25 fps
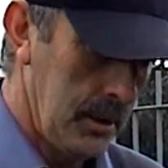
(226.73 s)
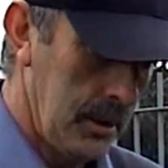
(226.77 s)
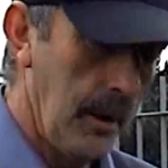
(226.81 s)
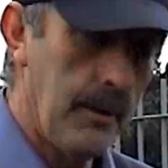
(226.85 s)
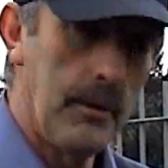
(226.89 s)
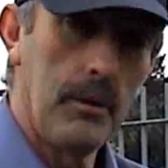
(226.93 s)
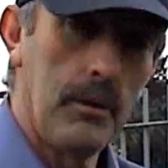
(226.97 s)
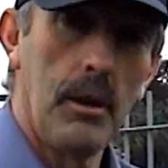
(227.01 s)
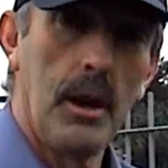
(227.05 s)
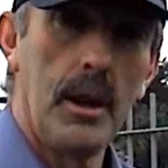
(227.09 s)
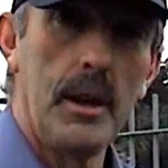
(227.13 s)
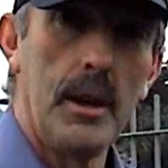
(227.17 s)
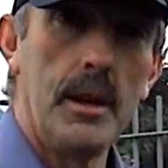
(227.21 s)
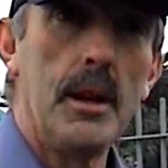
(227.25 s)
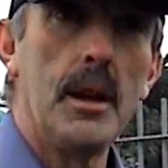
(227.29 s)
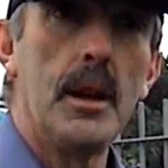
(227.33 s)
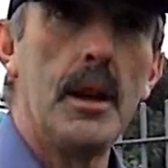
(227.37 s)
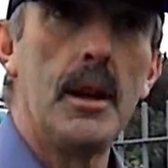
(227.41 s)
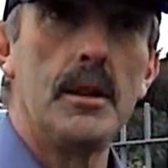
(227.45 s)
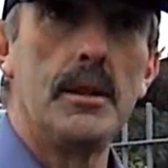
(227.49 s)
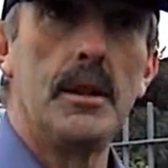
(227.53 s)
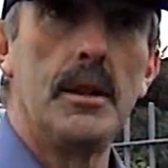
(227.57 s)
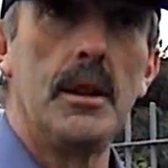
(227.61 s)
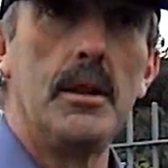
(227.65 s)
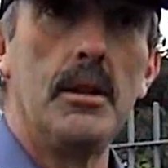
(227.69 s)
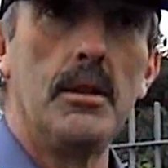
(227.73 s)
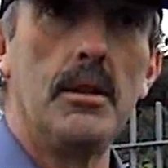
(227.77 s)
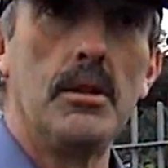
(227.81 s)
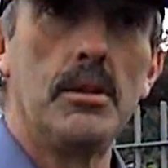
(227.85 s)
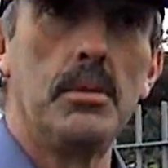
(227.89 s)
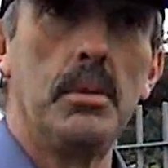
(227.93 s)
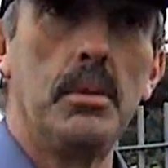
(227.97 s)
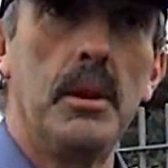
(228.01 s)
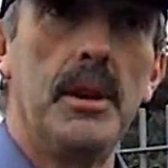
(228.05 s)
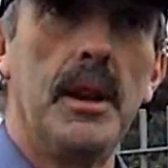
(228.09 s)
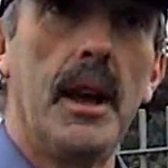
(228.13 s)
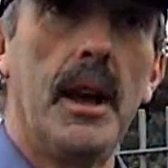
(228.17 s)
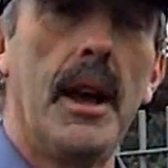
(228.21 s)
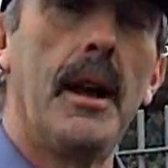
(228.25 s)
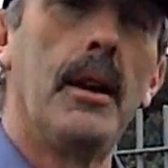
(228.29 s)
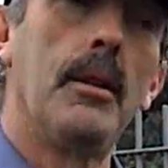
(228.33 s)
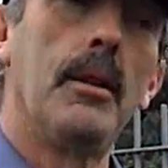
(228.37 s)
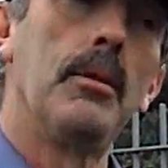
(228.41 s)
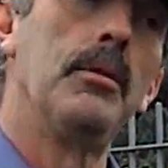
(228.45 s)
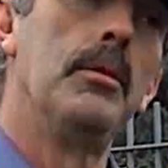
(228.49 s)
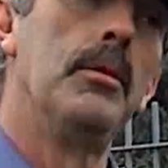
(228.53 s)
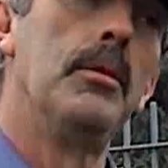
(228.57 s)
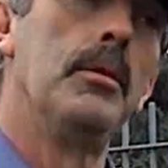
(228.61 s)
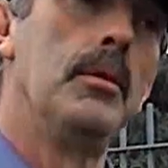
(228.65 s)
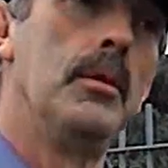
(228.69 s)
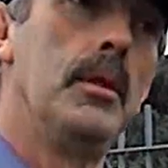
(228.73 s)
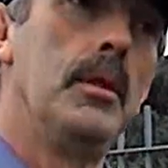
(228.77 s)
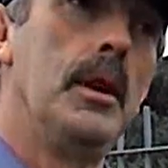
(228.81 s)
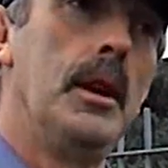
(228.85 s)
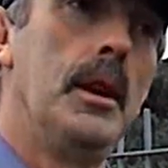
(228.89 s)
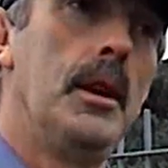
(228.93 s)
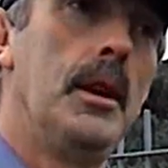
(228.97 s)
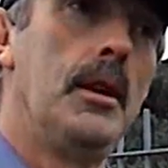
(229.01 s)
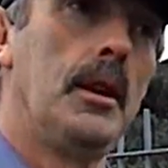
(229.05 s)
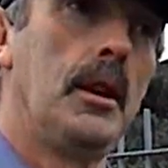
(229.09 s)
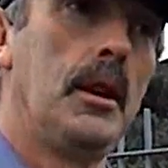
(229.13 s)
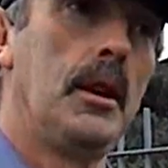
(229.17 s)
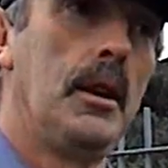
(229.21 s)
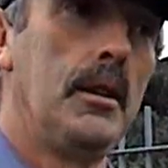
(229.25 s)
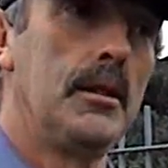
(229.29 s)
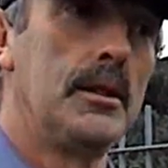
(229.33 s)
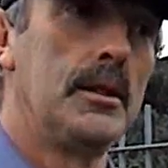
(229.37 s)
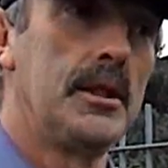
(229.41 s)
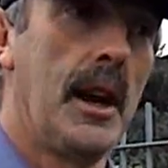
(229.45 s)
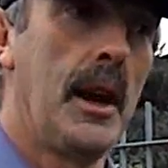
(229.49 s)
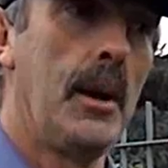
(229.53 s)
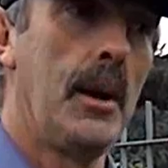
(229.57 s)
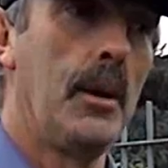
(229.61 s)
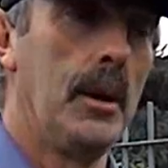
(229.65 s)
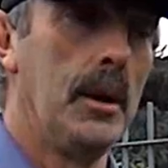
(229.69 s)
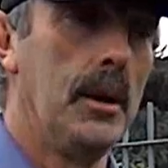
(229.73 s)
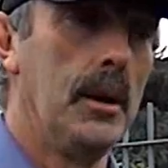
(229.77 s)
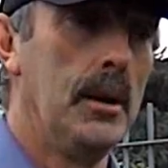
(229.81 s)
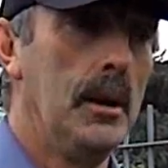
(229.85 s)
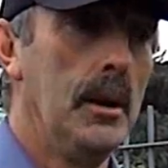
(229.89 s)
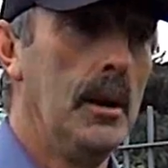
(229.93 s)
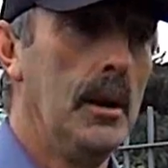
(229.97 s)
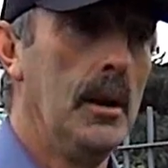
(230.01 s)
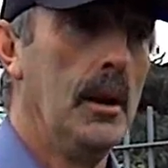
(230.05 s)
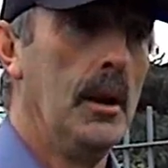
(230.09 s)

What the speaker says: 7 or 8 years. It used to be down near the clock tower,